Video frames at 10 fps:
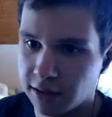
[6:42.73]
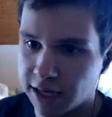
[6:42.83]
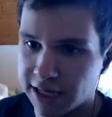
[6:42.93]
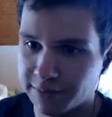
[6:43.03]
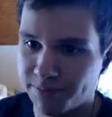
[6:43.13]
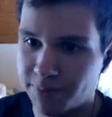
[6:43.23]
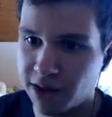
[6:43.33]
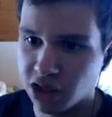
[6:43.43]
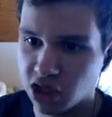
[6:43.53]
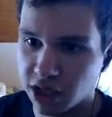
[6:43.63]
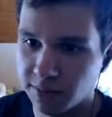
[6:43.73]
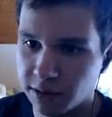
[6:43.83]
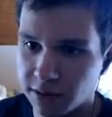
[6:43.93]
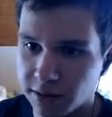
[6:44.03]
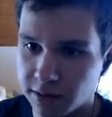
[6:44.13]
I can punch him
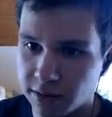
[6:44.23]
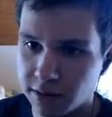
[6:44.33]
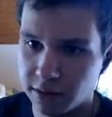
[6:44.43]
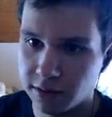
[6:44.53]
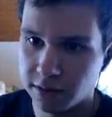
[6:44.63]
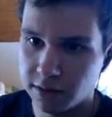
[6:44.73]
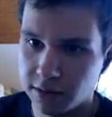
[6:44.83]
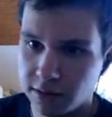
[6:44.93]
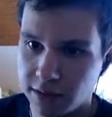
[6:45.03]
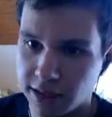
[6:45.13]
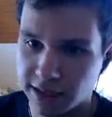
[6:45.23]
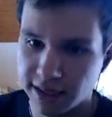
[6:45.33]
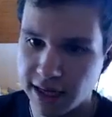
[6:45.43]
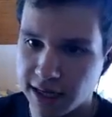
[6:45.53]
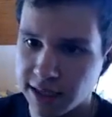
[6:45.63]
like
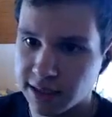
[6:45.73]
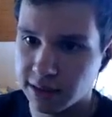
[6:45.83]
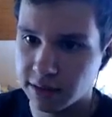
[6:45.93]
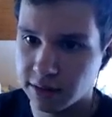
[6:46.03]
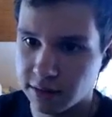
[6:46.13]
this